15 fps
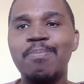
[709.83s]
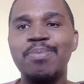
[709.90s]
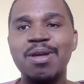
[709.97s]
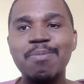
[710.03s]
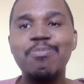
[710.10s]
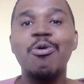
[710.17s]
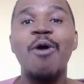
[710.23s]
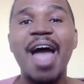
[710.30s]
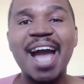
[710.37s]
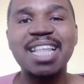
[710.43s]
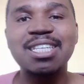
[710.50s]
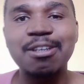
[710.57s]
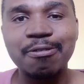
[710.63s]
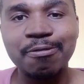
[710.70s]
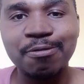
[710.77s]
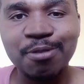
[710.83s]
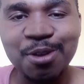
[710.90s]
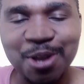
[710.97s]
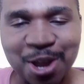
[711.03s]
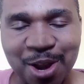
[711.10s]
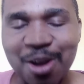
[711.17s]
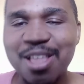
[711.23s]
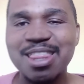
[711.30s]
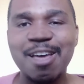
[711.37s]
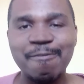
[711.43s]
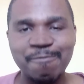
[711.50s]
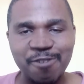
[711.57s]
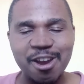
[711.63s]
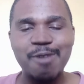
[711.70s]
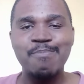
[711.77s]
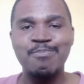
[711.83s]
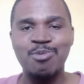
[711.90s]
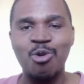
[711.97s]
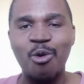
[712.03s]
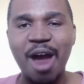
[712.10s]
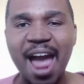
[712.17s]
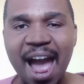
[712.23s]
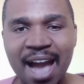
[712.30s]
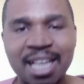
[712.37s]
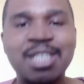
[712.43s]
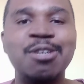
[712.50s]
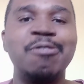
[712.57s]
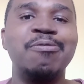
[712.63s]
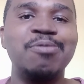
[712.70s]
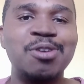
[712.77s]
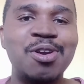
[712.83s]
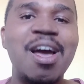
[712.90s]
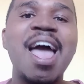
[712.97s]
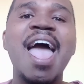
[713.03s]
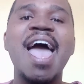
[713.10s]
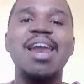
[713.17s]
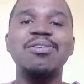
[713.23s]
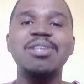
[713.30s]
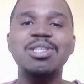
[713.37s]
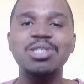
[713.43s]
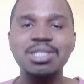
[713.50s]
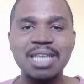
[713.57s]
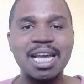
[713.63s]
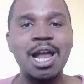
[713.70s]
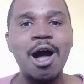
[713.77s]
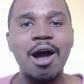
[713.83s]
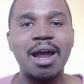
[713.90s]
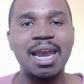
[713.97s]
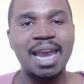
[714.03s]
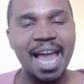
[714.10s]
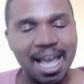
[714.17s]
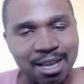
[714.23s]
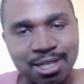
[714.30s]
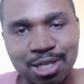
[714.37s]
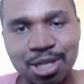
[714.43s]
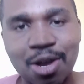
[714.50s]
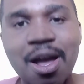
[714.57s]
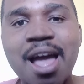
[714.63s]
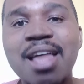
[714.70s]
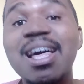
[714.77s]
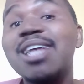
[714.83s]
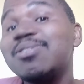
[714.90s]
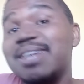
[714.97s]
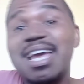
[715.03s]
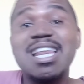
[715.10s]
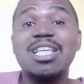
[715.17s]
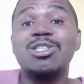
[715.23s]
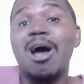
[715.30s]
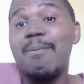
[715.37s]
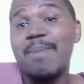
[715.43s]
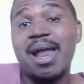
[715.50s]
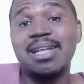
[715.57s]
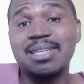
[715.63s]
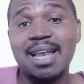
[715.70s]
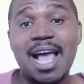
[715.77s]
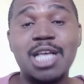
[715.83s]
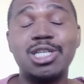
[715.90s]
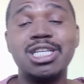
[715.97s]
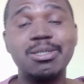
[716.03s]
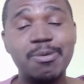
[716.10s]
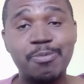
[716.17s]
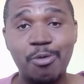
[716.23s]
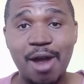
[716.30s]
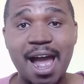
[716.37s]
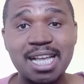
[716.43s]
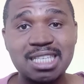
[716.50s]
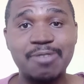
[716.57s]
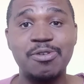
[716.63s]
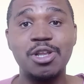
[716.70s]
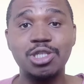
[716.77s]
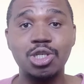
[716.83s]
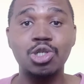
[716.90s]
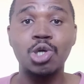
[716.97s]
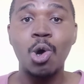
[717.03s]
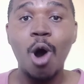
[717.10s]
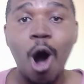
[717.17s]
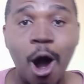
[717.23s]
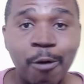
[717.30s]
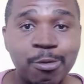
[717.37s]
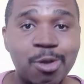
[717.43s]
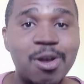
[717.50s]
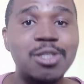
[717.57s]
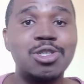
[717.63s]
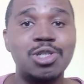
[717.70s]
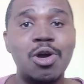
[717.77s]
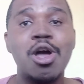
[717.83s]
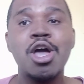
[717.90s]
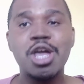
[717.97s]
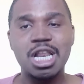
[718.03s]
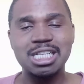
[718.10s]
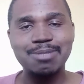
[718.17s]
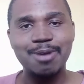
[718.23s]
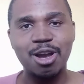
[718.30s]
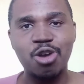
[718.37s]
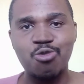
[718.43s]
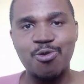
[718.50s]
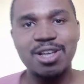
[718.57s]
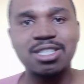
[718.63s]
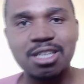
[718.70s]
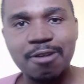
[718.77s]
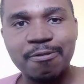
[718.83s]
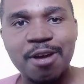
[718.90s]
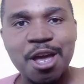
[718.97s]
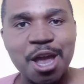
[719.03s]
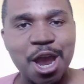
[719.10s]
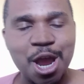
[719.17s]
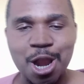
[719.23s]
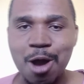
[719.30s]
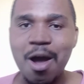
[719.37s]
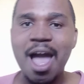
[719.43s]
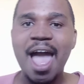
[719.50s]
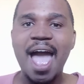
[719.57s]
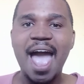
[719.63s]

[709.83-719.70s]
Being proactive, you know? They're very proactive, you know? And that's what Ten Hag likes, you know? That's what any top manager likes. You need to be proactive. You need to go after it, you know? You need to be aggressive, you know?